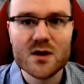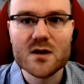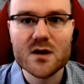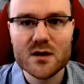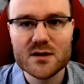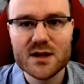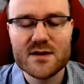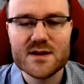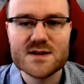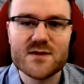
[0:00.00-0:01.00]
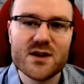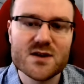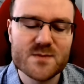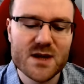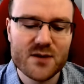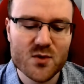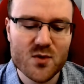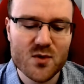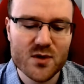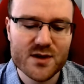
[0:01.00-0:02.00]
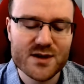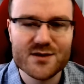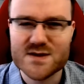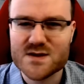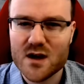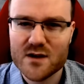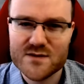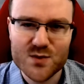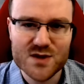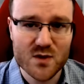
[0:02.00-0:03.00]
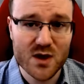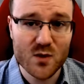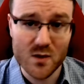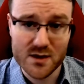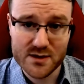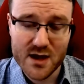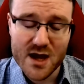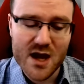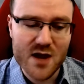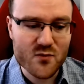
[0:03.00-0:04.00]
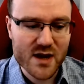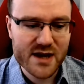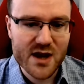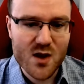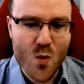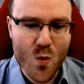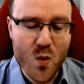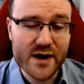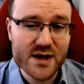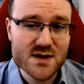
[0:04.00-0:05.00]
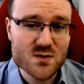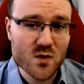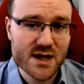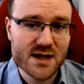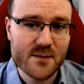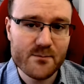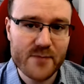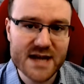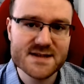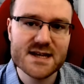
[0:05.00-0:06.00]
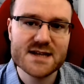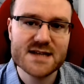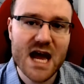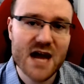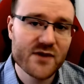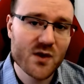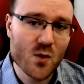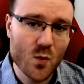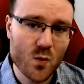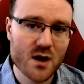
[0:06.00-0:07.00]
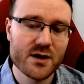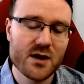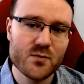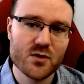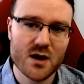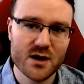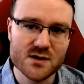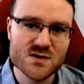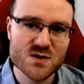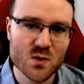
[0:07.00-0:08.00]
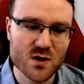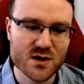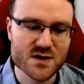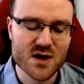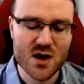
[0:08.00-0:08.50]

Currently, this video is being recorded near the start of 2021, and right now, what is working the best is having one product stores.